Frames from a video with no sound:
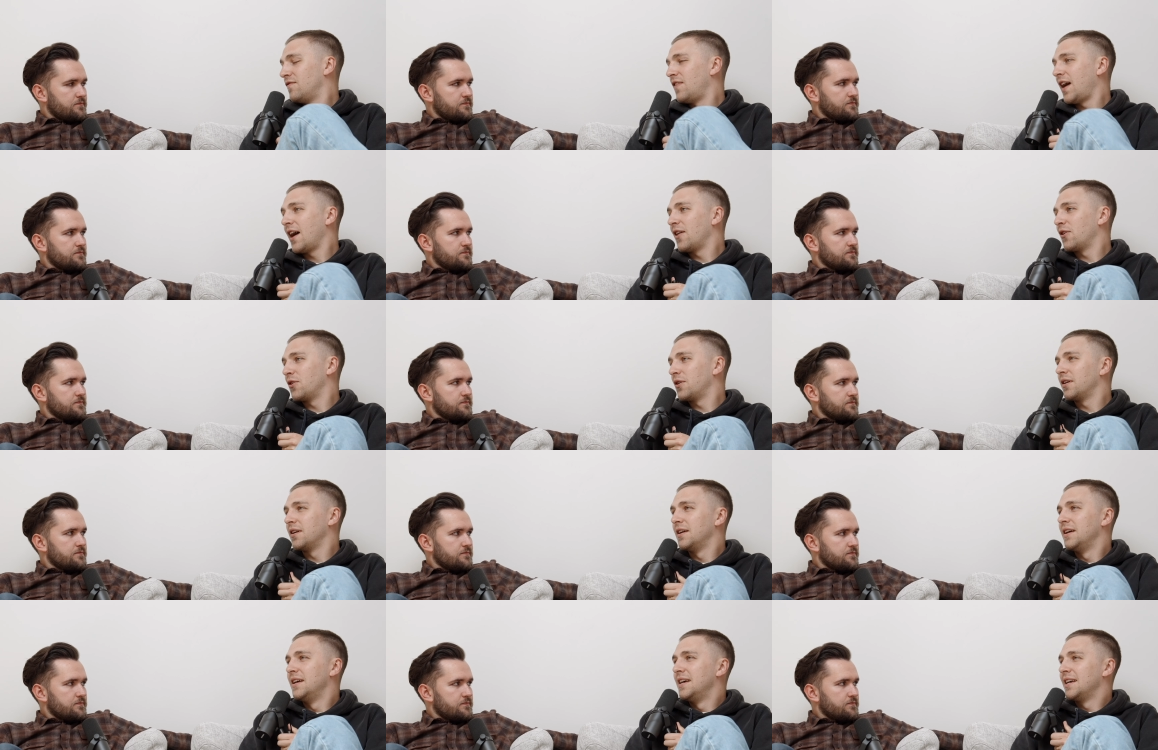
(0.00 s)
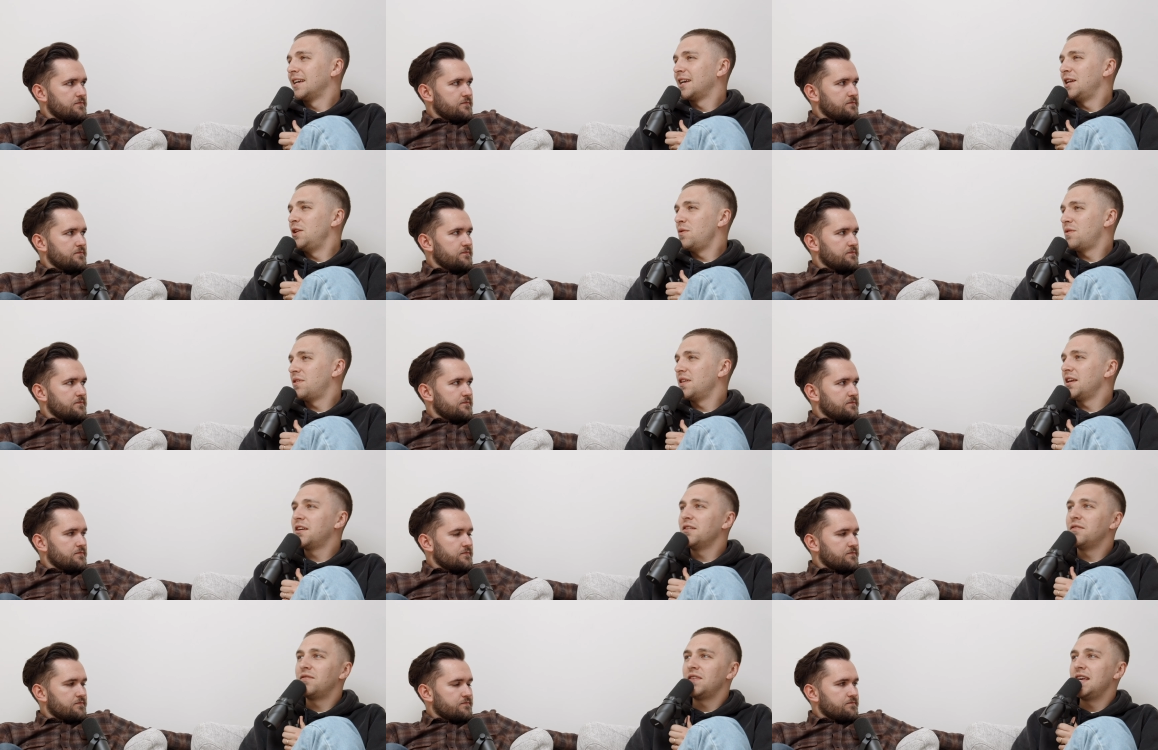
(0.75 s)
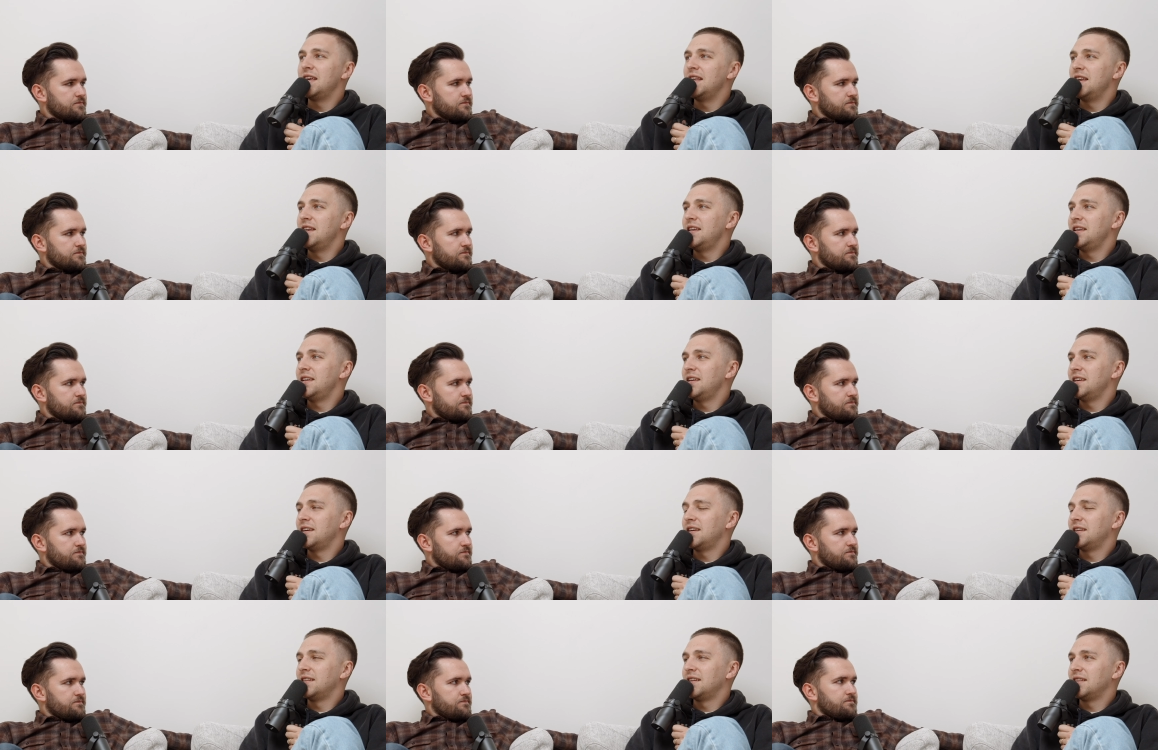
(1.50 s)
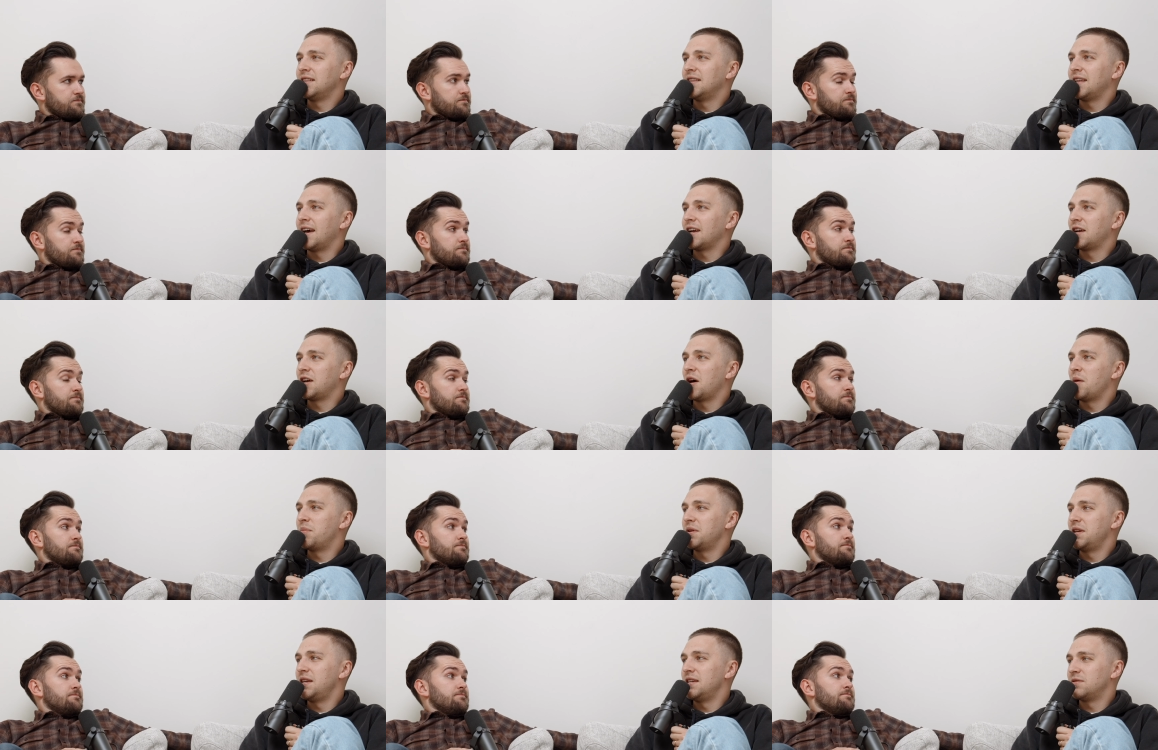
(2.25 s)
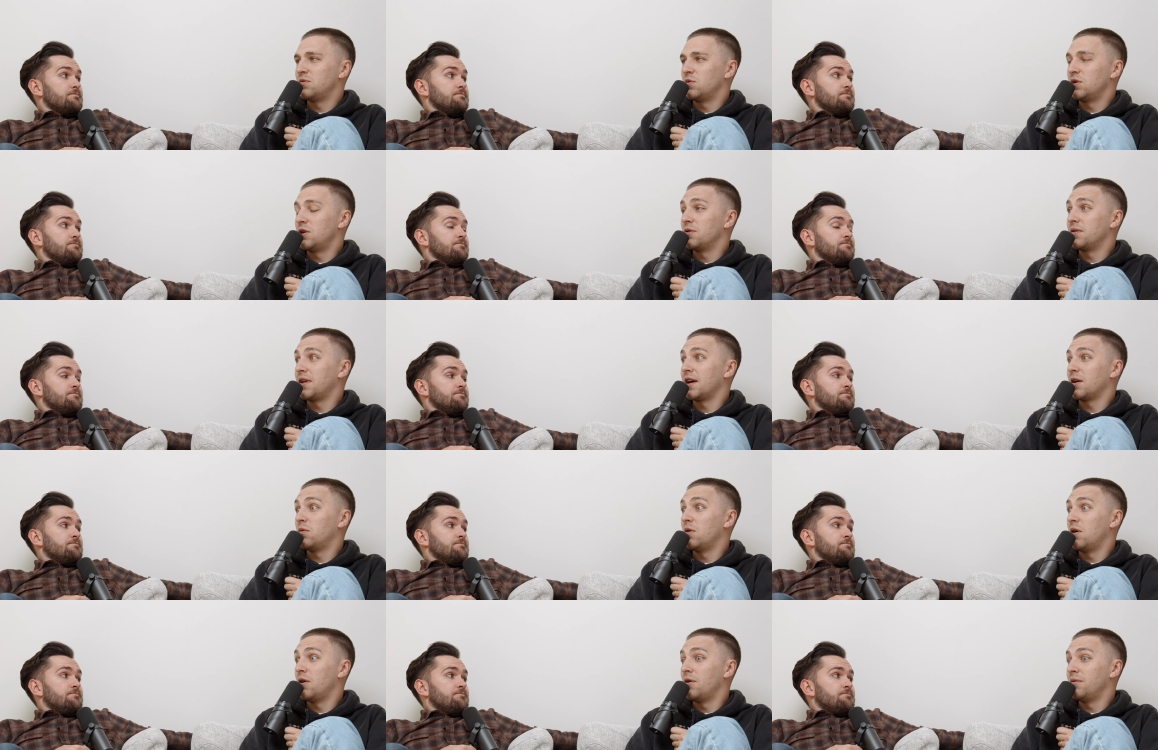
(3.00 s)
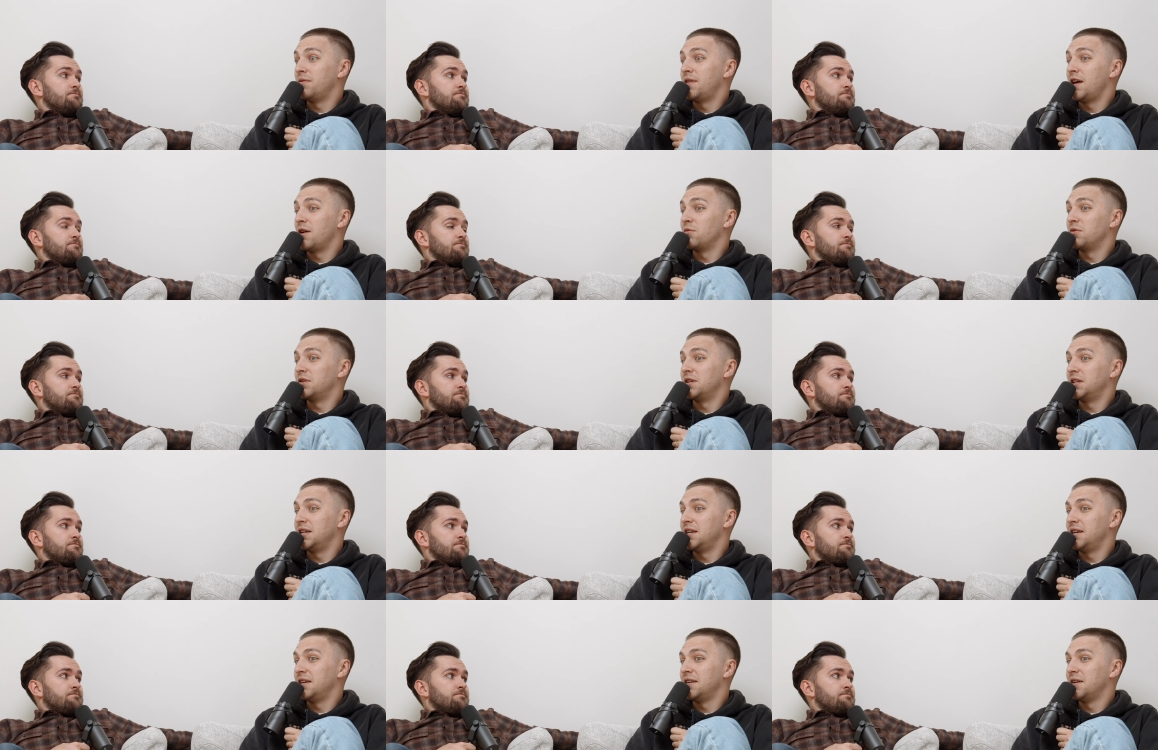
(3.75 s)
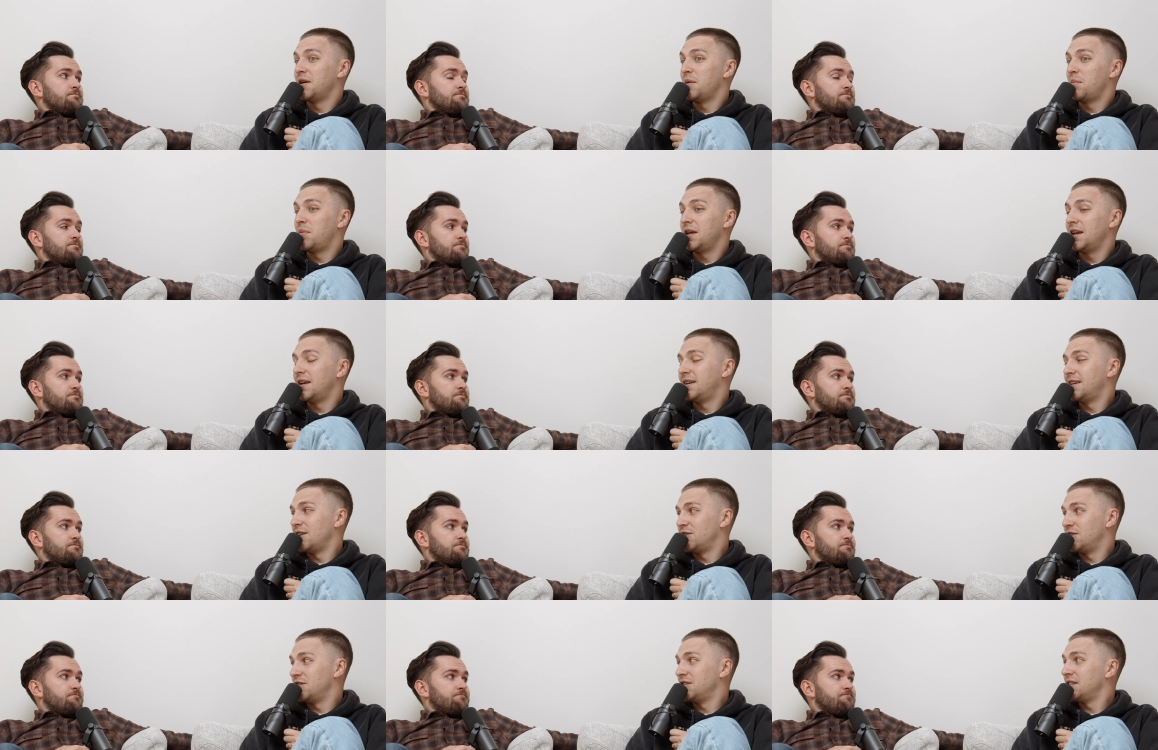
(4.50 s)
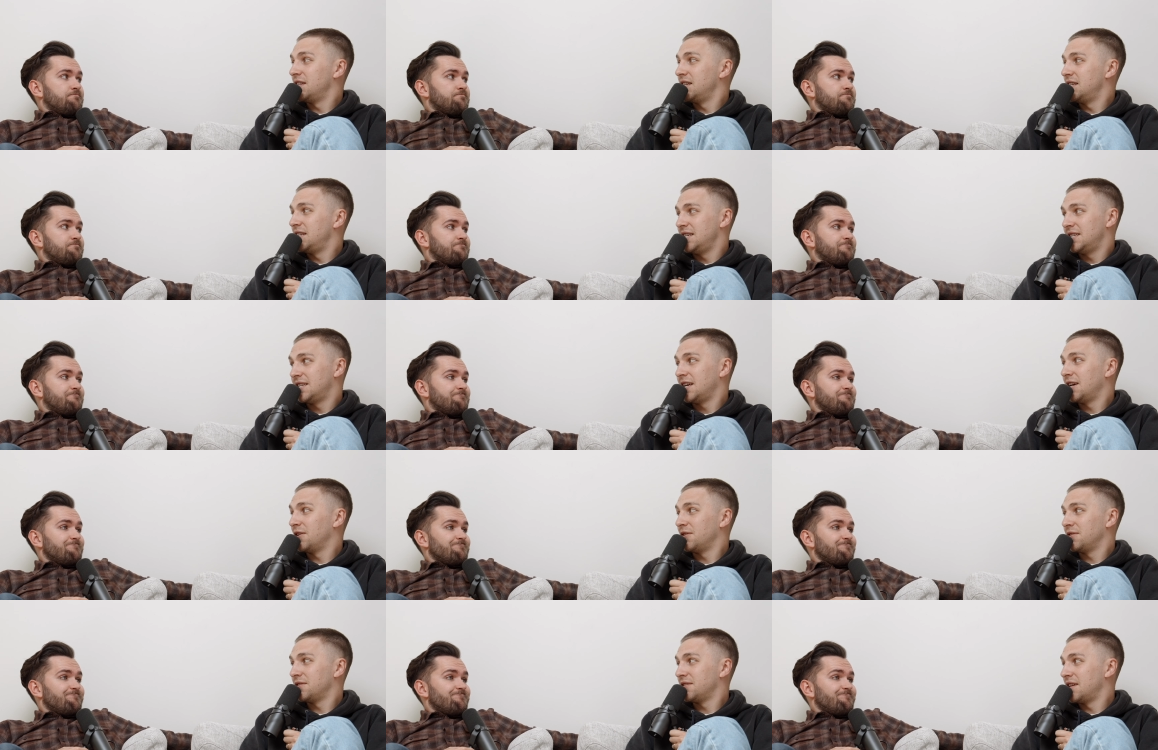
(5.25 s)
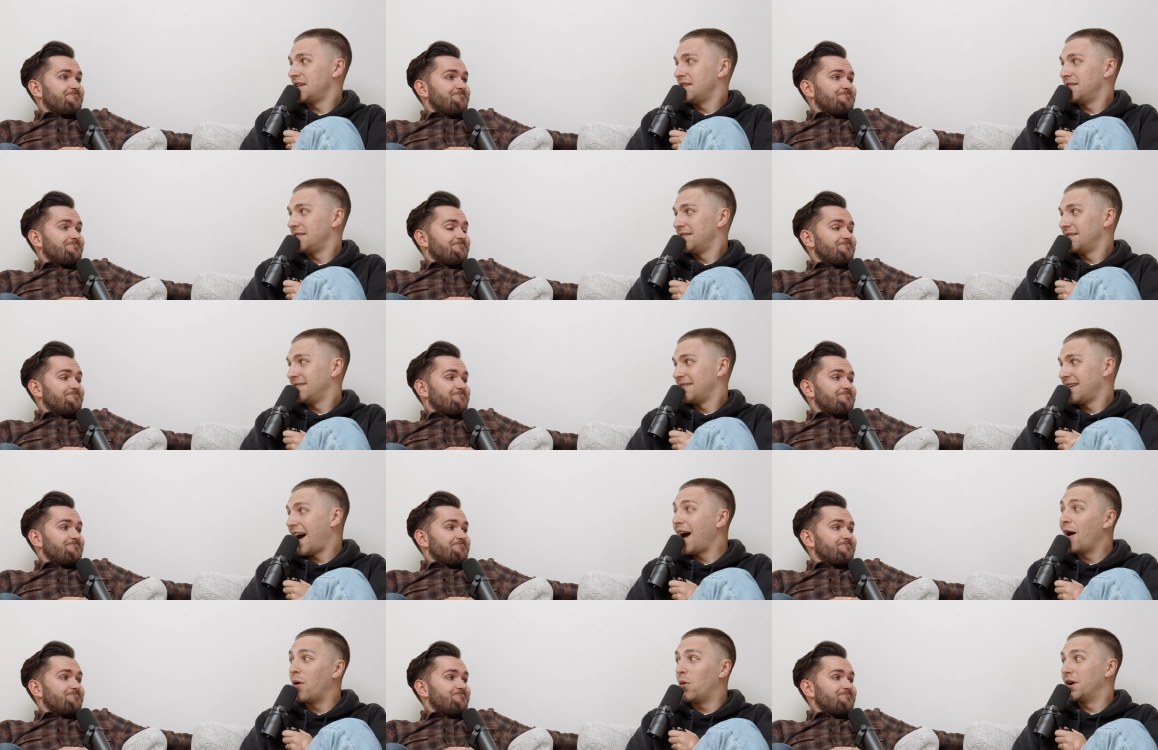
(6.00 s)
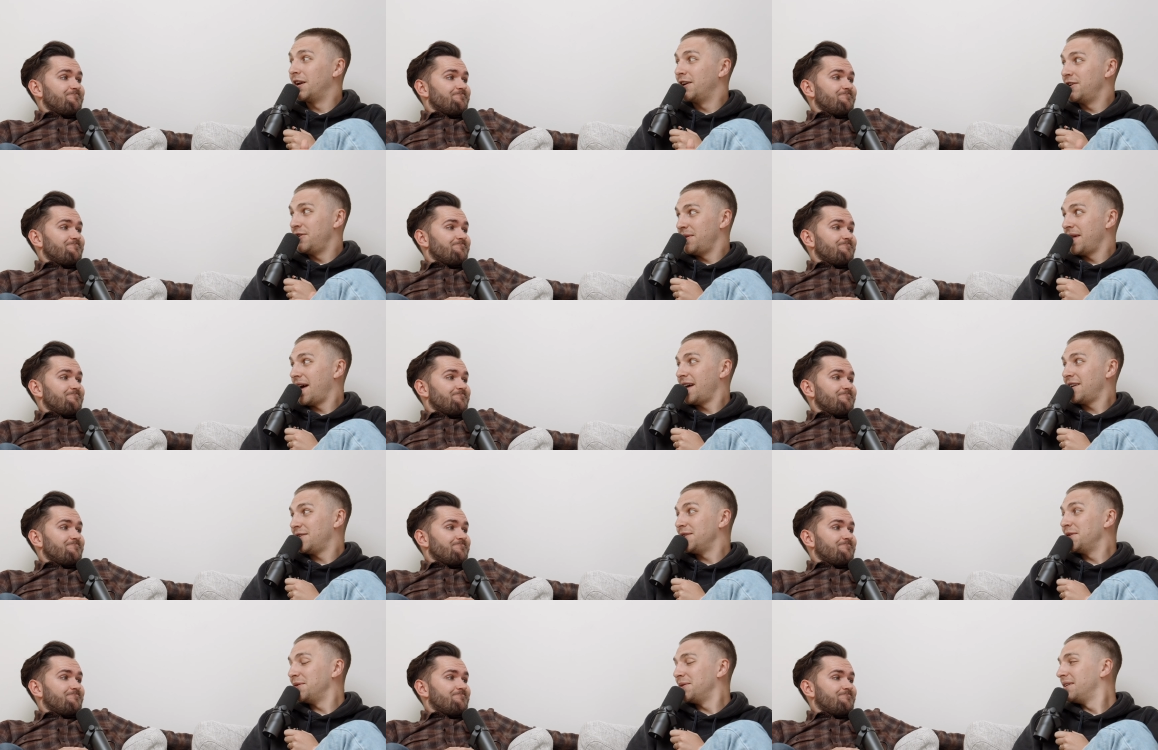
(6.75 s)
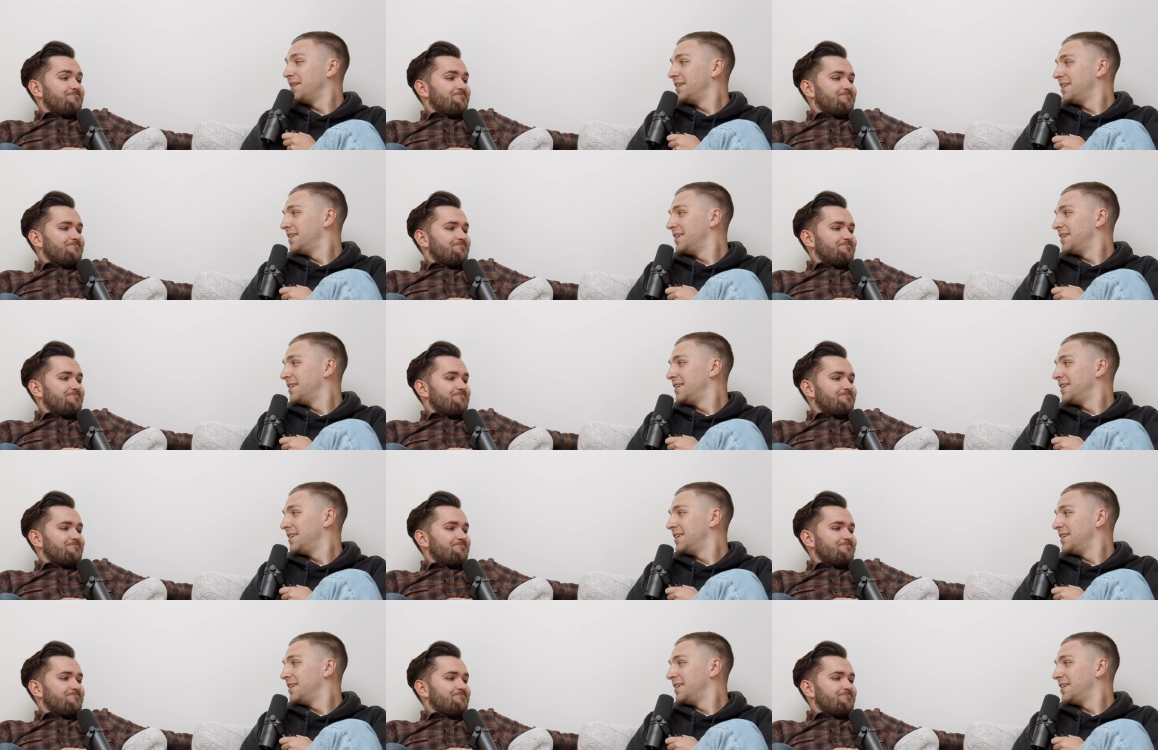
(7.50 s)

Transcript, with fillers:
Speaker 1: Valor, can you think of any like companies where you're like, whoa, they really paid attention to the details and I want to do that too?